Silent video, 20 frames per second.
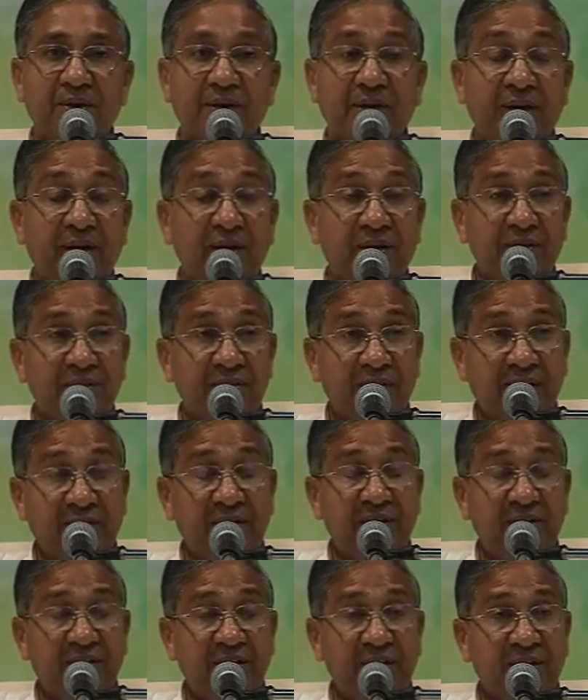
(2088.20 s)
And
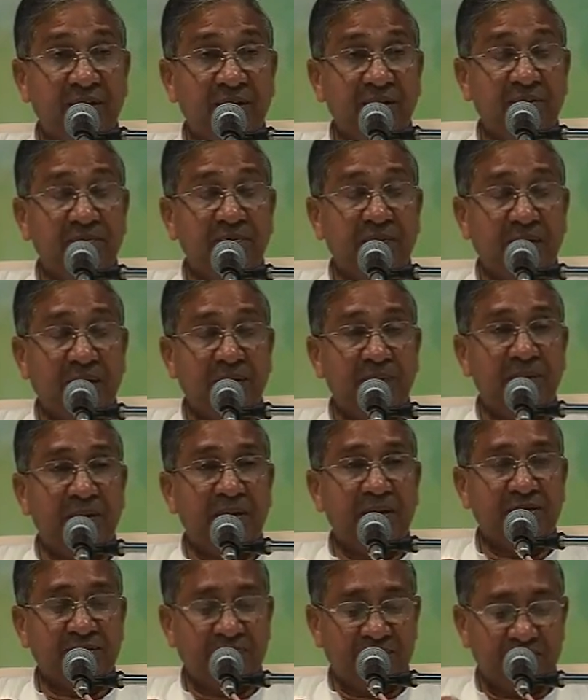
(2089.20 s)
that day
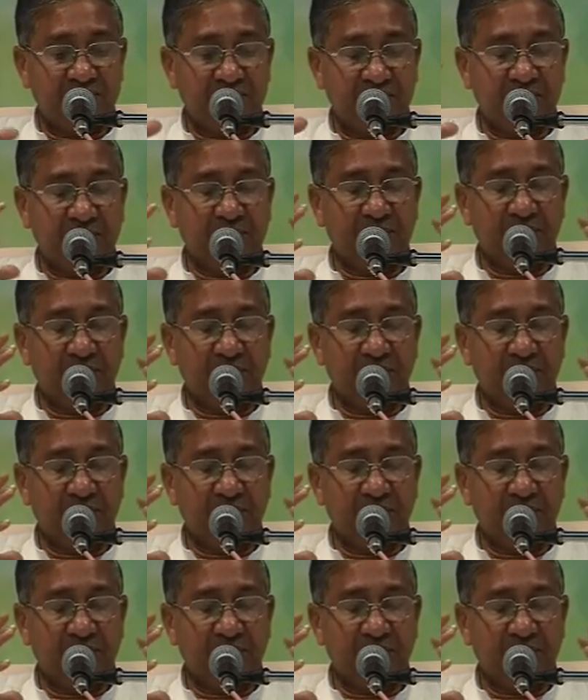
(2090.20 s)
Baba's,